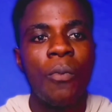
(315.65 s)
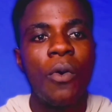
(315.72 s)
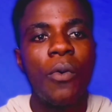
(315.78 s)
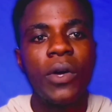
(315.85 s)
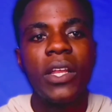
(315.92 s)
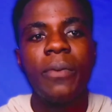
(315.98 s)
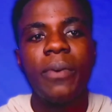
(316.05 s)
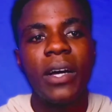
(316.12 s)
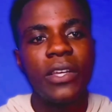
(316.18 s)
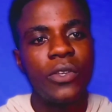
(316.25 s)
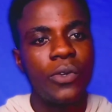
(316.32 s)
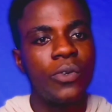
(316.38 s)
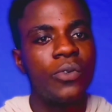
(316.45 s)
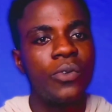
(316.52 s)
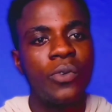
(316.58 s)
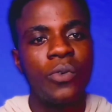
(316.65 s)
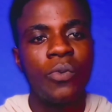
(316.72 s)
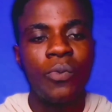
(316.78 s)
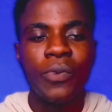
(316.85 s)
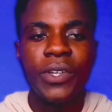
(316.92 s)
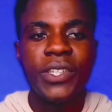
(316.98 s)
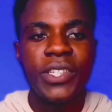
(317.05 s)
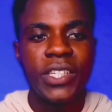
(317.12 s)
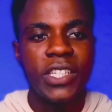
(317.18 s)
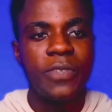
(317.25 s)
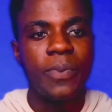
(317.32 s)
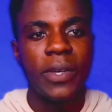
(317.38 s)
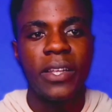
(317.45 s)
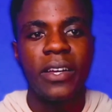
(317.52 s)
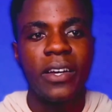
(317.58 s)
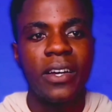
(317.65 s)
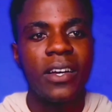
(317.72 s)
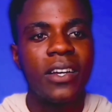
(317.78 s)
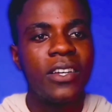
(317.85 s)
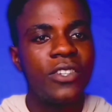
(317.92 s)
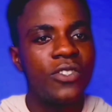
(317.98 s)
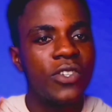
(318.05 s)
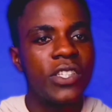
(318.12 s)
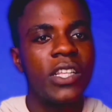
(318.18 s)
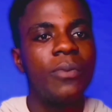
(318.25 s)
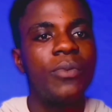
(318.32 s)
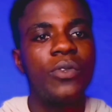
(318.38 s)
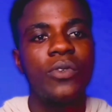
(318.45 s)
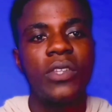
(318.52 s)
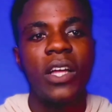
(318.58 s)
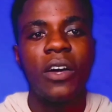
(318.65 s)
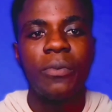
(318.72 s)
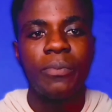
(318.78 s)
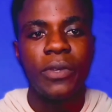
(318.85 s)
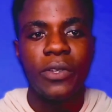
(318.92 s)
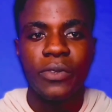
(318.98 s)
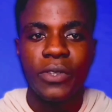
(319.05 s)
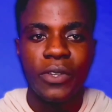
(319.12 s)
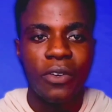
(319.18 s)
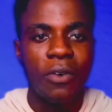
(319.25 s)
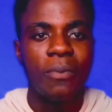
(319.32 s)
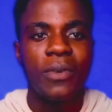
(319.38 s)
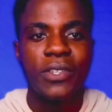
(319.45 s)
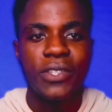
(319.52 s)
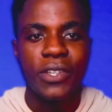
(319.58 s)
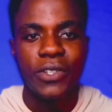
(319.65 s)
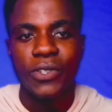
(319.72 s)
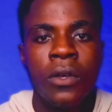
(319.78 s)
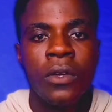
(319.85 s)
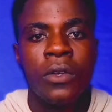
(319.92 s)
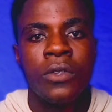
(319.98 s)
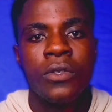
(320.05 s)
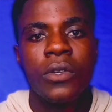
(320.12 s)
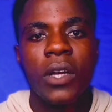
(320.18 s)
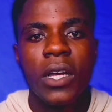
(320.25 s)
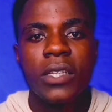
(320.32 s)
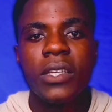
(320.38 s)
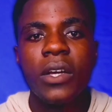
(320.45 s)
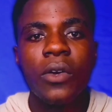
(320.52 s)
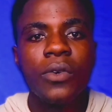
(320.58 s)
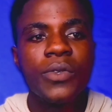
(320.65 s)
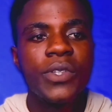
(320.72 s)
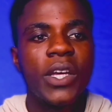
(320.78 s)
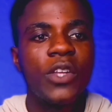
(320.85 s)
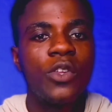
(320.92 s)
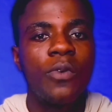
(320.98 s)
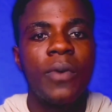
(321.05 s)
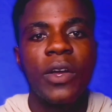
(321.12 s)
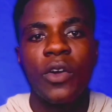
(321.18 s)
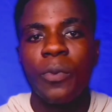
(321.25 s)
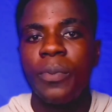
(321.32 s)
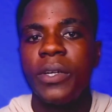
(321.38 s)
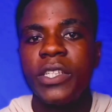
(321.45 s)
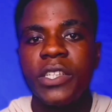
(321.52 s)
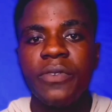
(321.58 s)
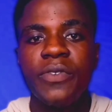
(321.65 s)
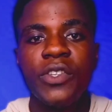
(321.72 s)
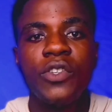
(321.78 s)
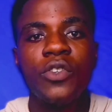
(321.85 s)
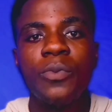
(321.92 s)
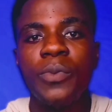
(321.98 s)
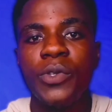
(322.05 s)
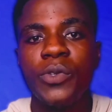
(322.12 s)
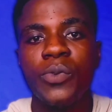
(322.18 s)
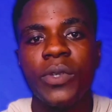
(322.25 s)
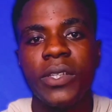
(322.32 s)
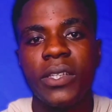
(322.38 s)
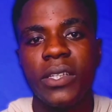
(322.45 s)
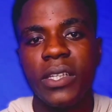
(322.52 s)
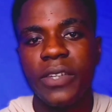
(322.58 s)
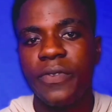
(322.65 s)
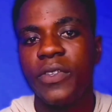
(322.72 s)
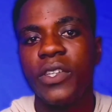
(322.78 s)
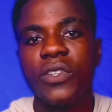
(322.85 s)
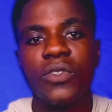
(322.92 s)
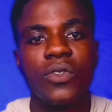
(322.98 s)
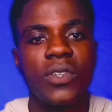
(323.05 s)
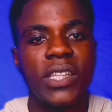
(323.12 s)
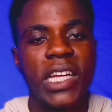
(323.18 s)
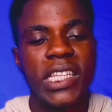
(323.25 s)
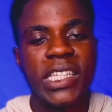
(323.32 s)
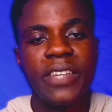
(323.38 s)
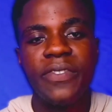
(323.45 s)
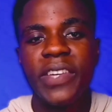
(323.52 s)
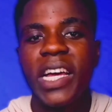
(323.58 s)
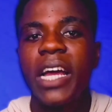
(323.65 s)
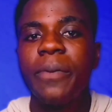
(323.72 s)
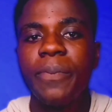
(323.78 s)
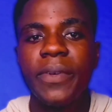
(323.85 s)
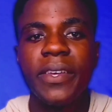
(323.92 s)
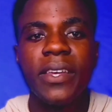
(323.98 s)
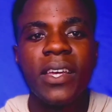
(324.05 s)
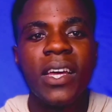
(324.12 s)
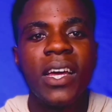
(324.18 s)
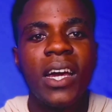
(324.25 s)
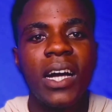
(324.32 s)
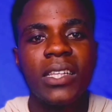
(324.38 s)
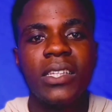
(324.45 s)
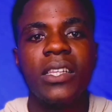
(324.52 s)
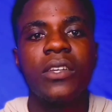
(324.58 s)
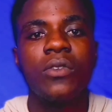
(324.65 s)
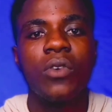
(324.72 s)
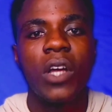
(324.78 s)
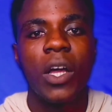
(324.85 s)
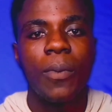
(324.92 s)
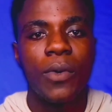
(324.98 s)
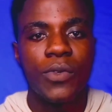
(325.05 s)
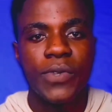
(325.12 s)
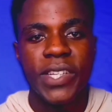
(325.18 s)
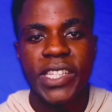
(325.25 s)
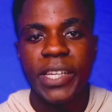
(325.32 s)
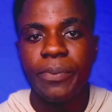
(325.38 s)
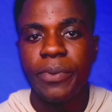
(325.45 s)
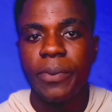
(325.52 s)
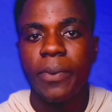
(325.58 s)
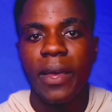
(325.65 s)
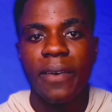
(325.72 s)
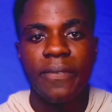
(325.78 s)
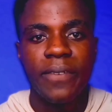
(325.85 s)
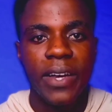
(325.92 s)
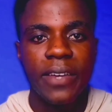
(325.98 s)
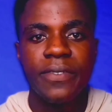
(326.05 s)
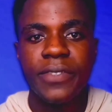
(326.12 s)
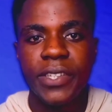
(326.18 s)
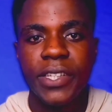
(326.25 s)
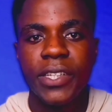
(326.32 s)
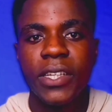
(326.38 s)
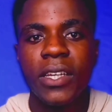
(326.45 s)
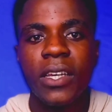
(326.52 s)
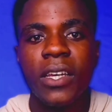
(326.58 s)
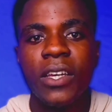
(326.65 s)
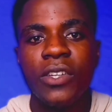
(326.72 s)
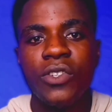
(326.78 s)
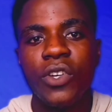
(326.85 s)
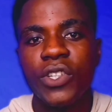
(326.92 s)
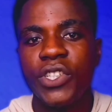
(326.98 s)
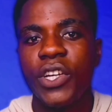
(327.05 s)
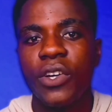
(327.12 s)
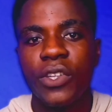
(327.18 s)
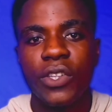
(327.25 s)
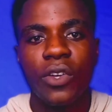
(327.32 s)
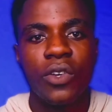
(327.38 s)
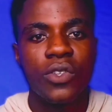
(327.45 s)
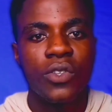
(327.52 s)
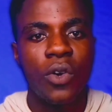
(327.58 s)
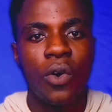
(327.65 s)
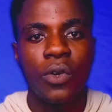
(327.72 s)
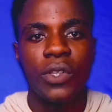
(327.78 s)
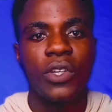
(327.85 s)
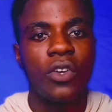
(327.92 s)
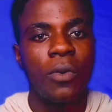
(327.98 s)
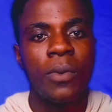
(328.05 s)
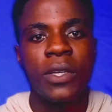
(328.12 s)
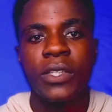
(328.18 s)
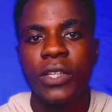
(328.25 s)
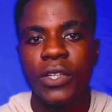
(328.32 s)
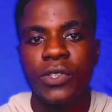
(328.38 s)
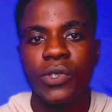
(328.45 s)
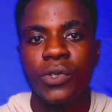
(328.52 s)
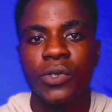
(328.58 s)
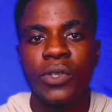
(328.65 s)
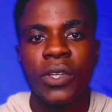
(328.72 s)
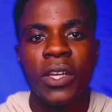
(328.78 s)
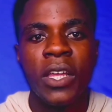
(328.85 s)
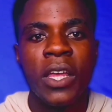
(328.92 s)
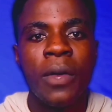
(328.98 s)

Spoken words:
But what about you? Which is better? Just let me know down below the comment section. So guys, here comes the end of my comparison video between the Infinix Note 30 VIP and the Tecno Camon 20 Premier 5G. Just share your thoughts on the comment section.